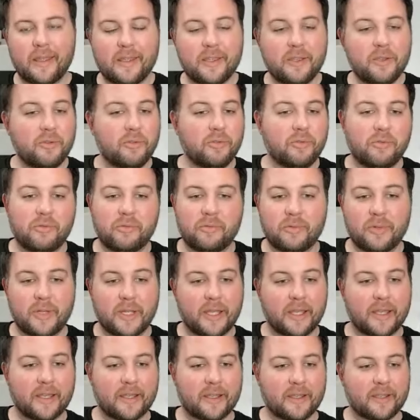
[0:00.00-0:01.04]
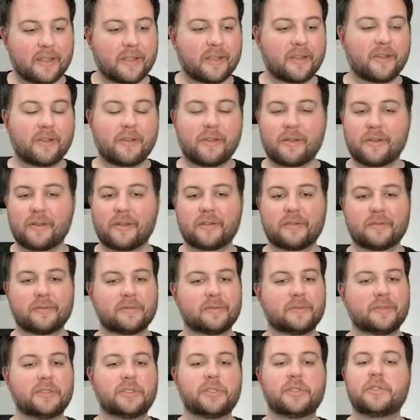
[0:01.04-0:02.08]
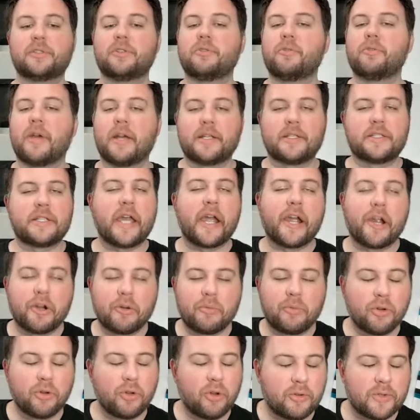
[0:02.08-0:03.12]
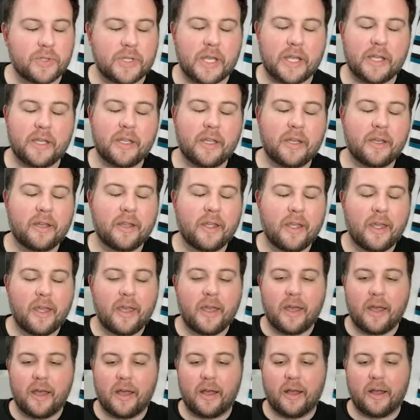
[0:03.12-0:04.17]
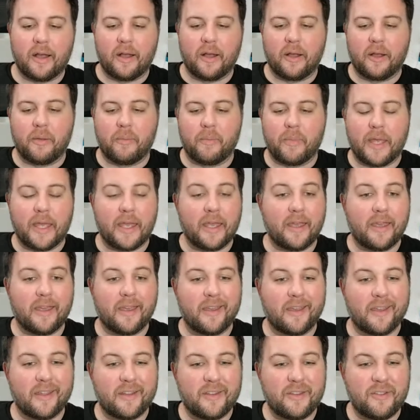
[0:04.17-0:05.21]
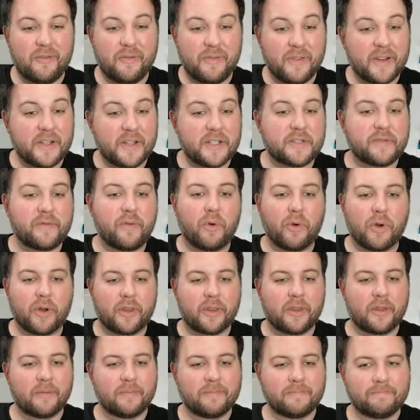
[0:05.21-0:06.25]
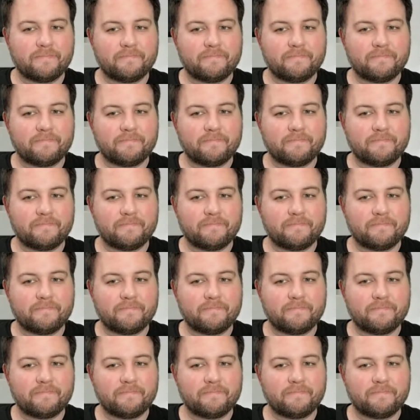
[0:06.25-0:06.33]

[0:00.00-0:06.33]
you like you had terrible goaltending, um, and you finished fourth.